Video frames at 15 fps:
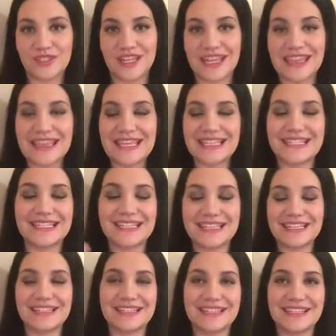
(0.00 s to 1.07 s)
it's like this
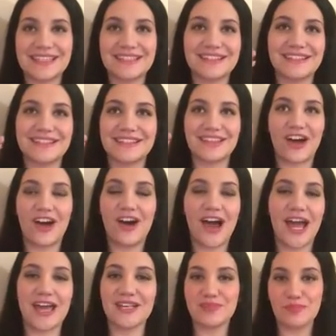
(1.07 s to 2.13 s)
is the
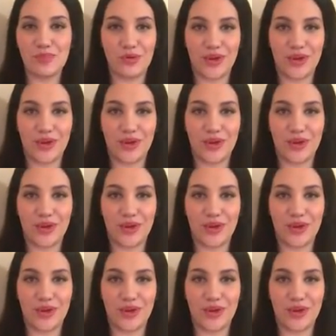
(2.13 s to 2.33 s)
highest